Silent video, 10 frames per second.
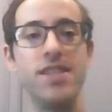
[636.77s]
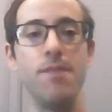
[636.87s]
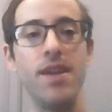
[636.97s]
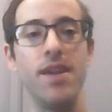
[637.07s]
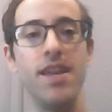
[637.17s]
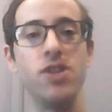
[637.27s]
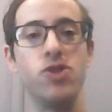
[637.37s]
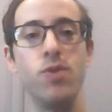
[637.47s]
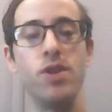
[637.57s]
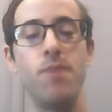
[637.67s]
CBD
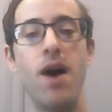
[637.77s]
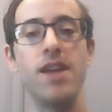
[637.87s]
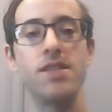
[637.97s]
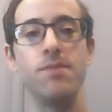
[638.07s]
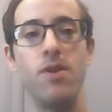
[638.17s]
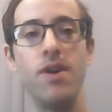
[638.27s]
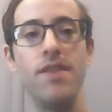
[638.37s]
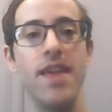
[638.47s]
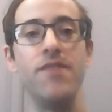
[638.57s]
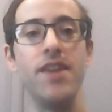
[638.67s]
as soon as possible.
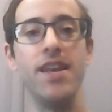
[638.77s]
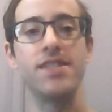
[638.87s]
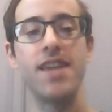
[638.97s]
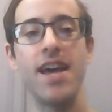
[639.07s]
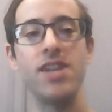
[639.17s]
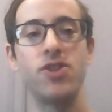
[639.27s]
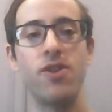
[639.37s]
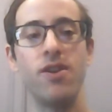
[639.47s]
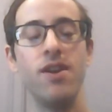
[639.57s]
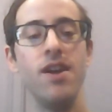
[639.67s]
And then if it is
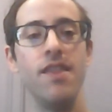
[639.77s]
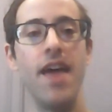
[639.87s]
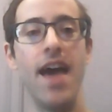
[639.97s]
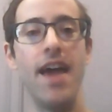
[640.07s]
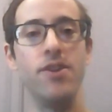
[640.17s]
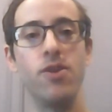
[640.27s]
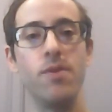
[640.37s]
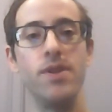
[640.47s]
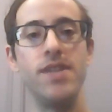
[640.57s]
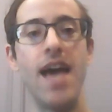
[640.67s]
cancer, then
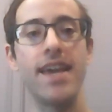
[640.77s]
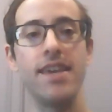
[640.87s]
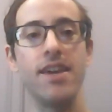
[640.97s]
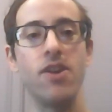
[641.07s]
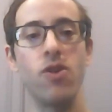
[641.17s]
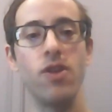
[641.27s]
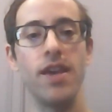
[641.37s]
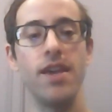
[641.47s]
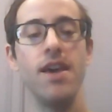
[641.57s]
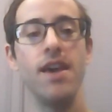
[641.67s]
you're attacking it
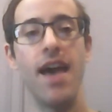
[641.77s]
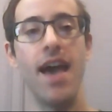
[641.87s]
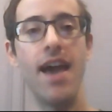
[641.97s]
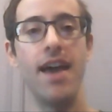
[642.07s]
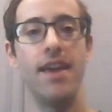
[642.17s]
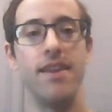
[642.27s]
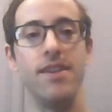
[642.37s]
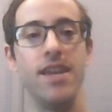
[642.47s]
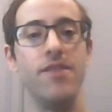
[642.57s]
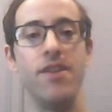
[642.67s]
early.
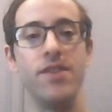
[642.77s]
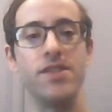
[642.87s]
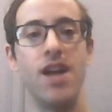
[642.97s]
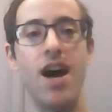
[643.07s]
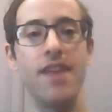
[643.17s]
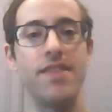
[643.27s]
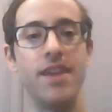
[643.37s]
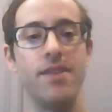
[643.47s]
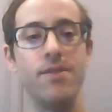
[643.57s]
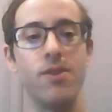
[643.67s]
And even if it's not,
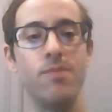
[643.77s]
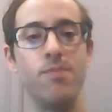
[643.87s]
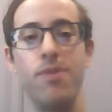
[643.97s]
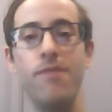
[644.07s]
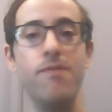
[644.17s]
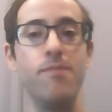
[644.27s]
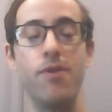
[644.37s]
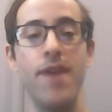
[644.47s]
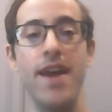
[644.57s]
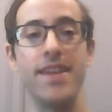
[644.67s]
then you're
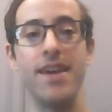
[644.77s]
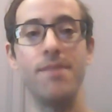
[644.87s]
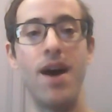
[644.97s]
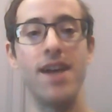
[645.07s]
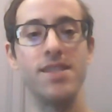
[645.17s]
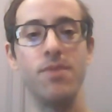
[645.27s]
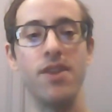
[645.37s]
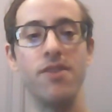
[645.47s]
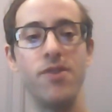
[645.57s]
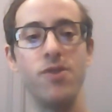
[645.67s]
preventing it
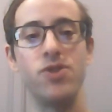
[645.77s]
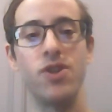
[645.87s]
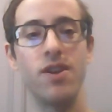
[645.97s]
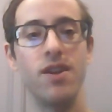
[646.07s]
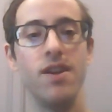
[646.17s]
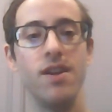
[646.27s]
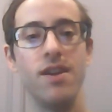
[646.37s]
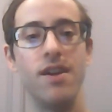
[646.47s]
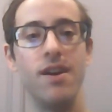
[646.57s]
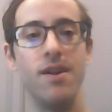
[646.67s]
possibly in the future.
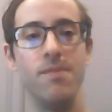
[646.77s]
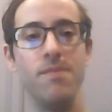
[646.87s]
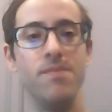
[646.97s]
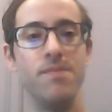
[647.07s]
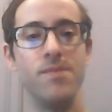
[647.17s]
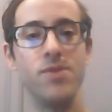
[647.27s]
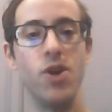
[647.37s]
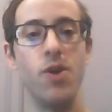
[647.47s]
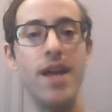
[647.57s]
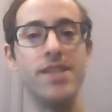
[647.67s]
So
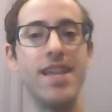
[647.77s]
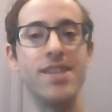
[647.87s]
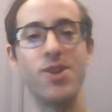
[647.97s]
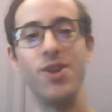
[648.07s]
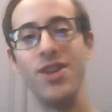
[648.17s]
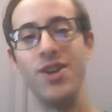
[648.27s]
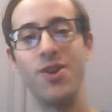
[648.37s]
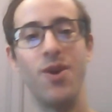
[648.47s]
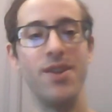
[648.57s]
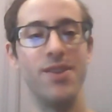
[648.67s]
that's good
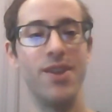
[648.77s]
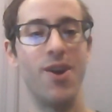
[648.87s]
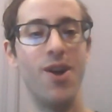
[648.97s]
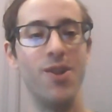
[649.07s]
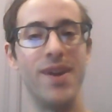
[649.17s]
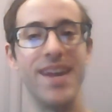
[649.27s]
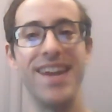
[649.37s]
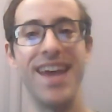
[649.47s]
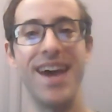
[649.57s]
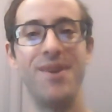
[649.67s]
that they're all on
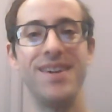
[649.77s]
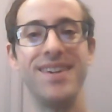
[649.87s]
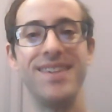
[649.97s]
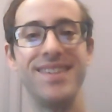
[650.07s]
it now.